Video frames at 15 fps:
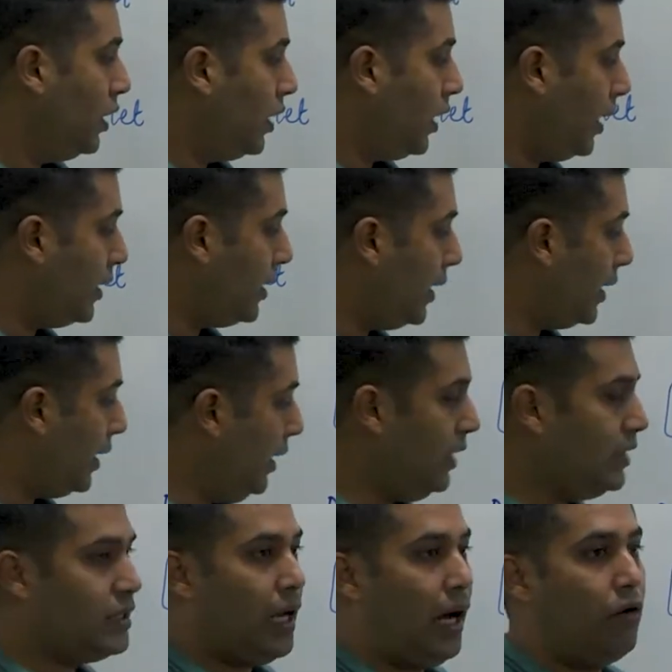I take
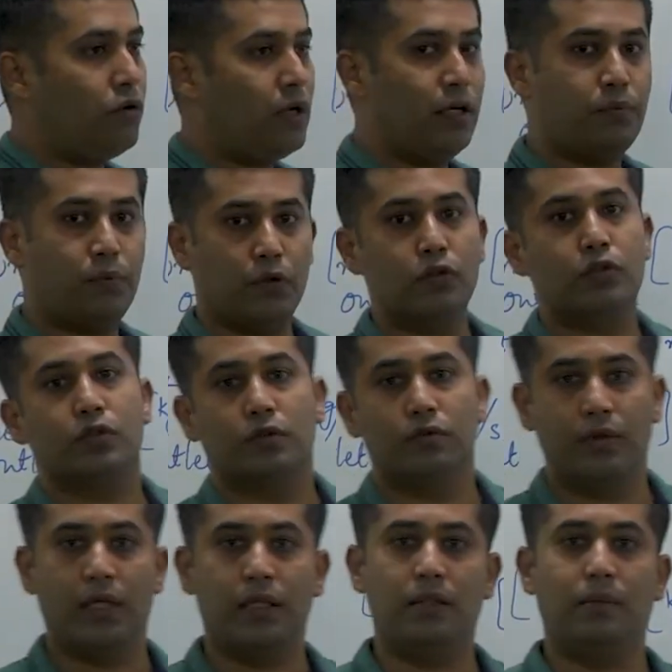each outlet port
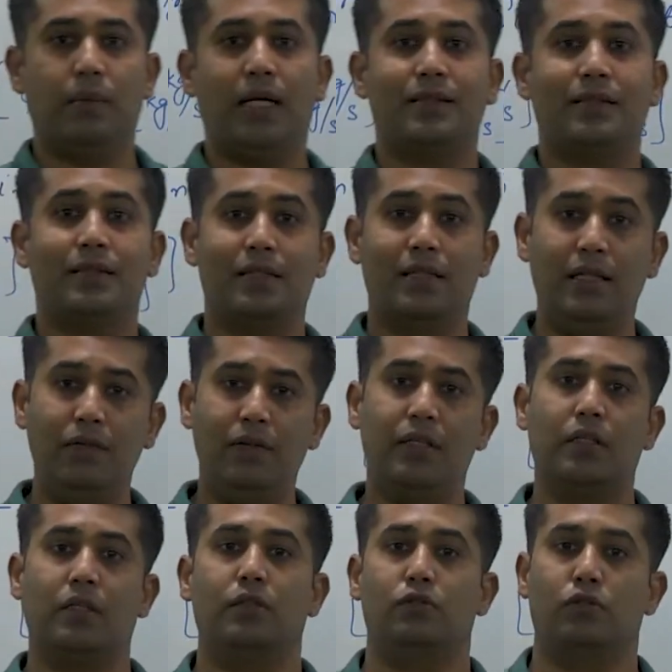where the mass is leaving
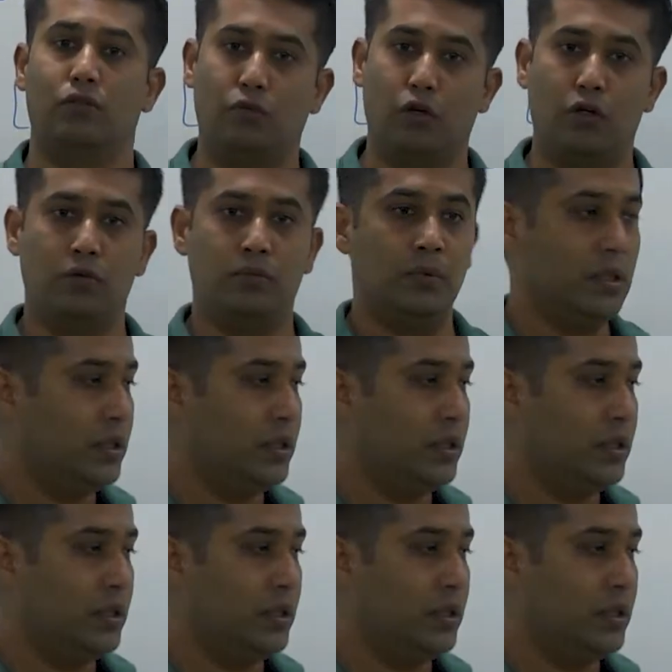the control volume.